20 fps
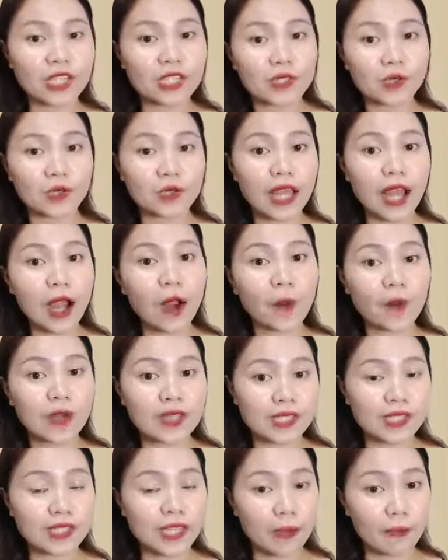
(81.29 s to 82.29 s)
So that
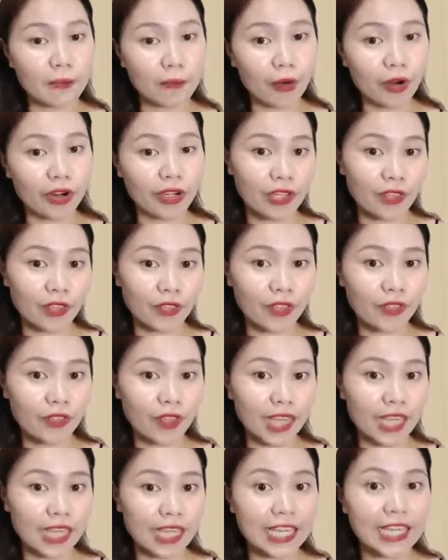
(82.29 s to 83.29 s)
was the important
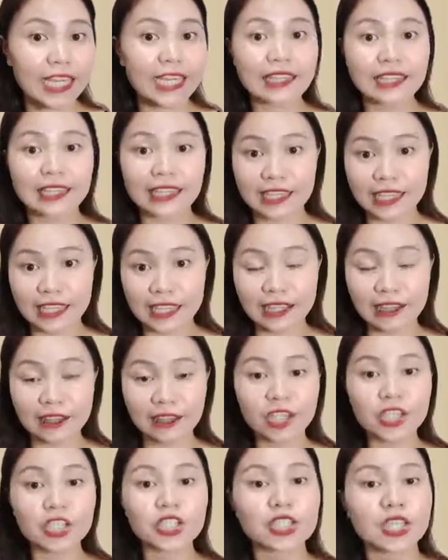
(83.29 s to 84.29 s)
thing in the
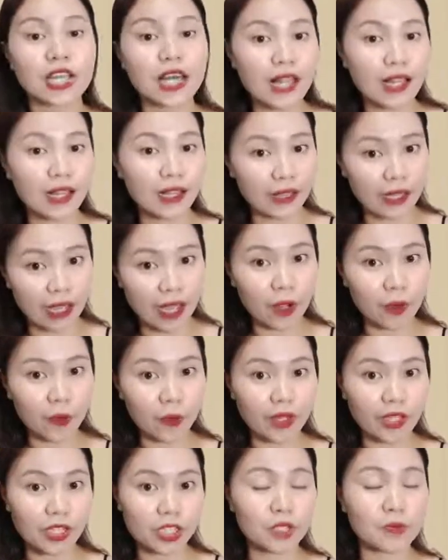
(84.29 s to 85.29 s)
English
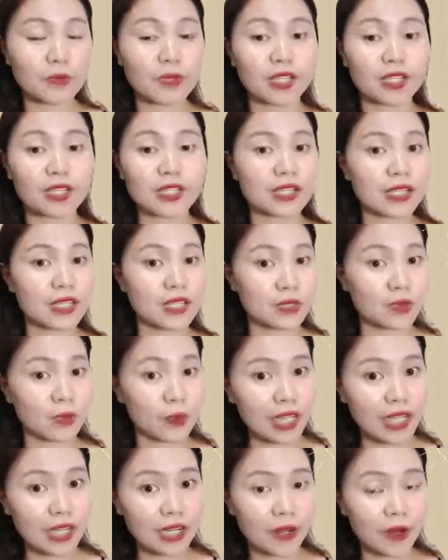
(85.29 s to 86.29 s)
language, because
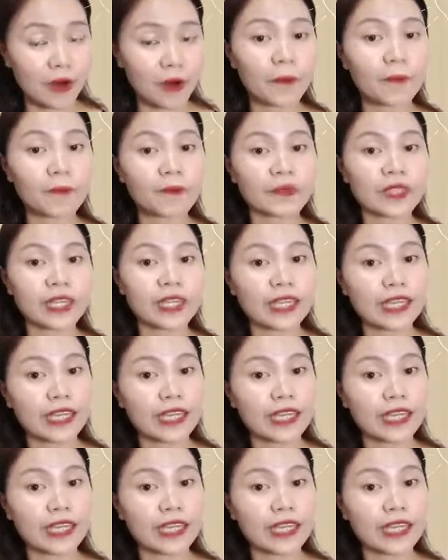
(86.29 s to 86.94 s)
as we know,